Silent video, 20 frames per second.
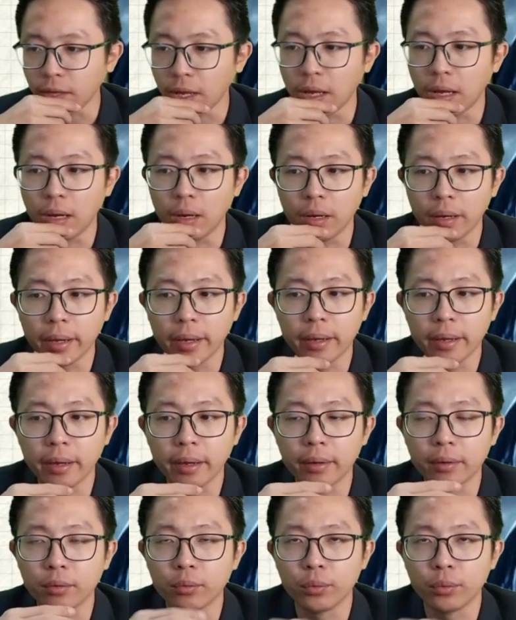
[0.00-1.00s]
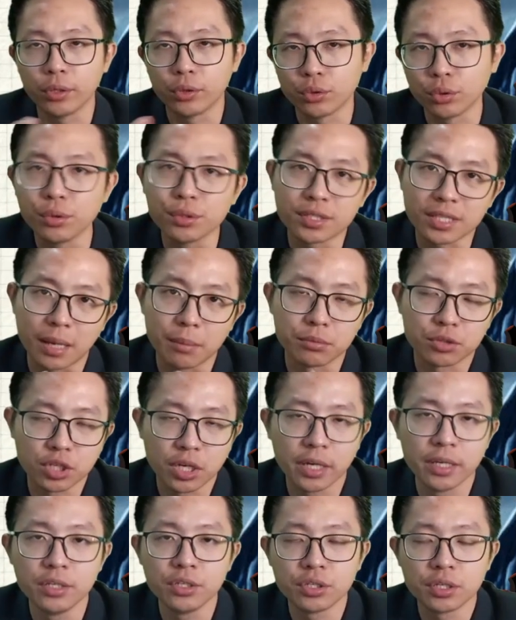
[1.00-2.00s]
And we do some
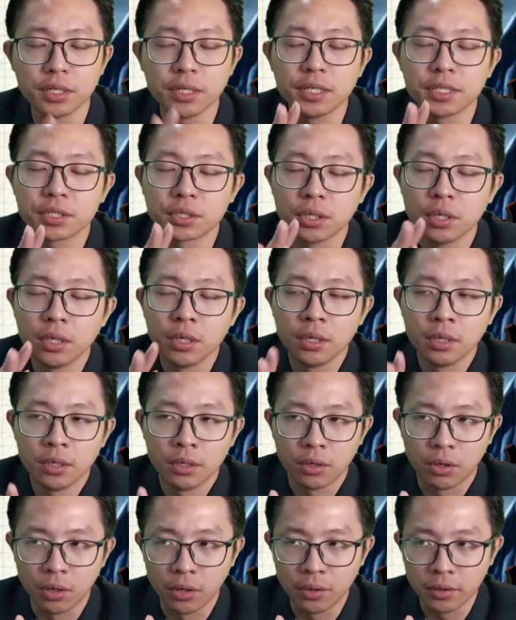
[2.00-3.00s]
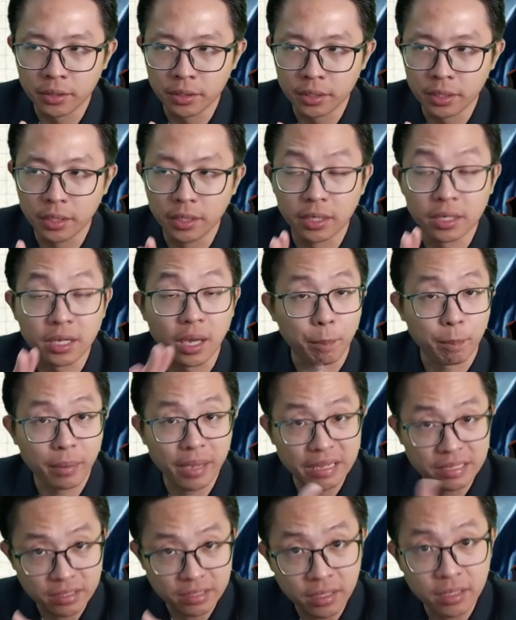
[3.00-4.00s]
changes on the
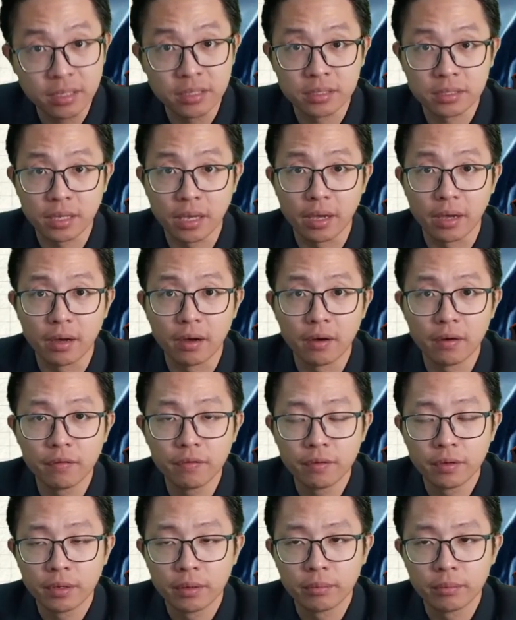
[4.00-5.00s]
capacitor itself,